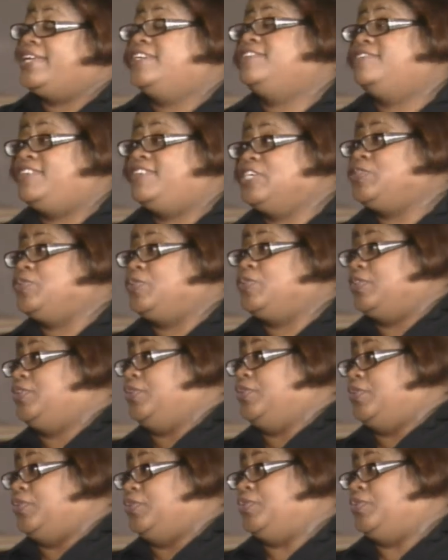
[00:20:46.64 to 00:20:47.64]
individual
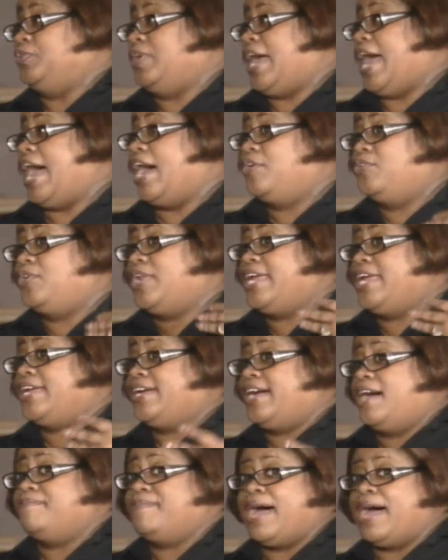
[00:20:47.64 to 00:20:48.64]
do? Mm -hmm. How do they
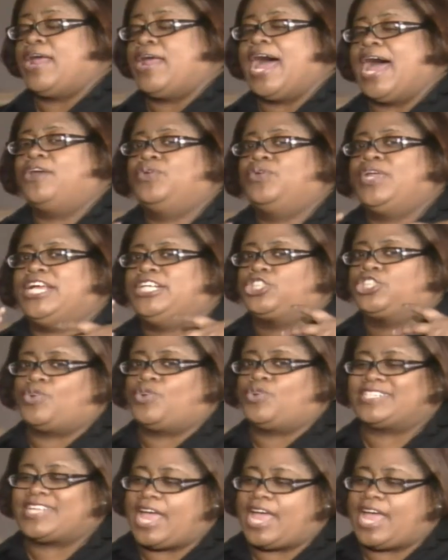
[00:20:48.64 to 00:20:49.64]
come out? How do they
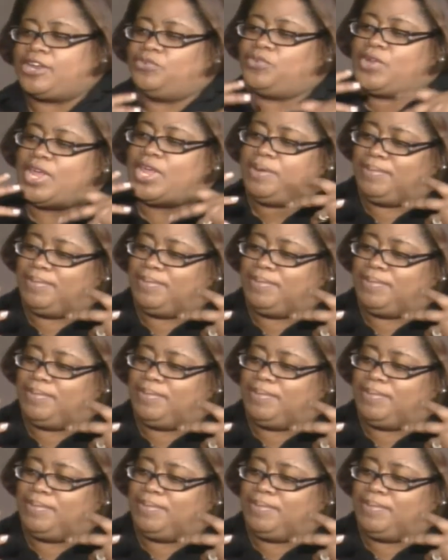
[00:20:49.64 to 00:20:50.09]
trust? How do they